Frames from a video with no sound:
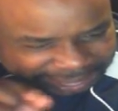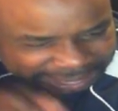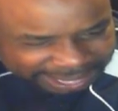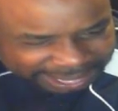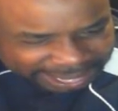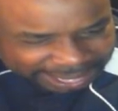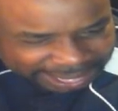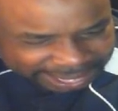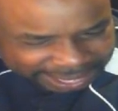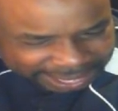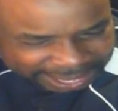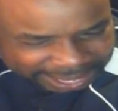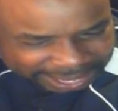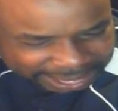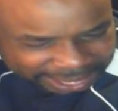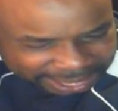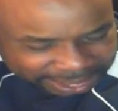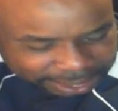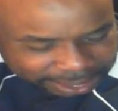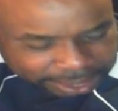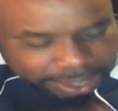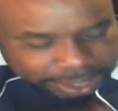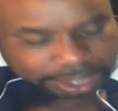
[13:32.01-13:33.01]
getting
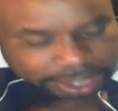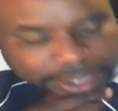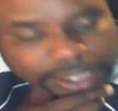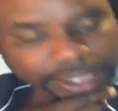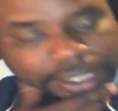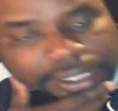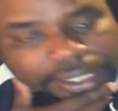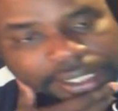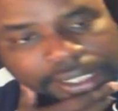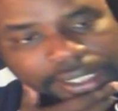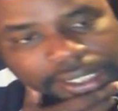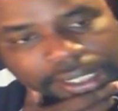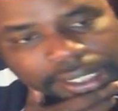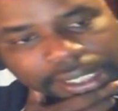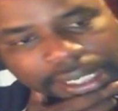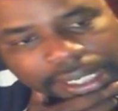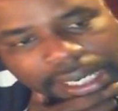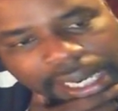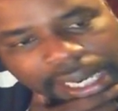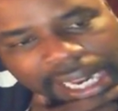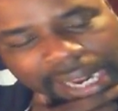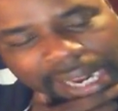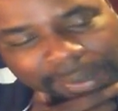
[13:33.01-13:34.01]

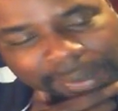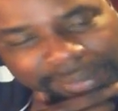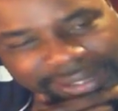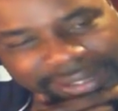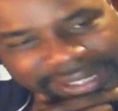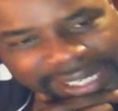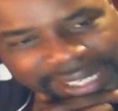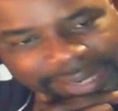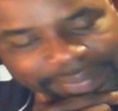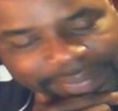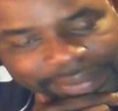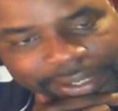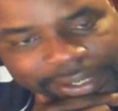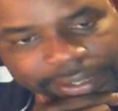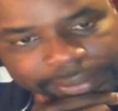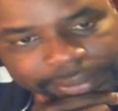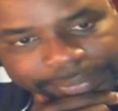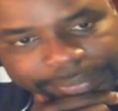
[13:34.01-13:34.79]
our Savior?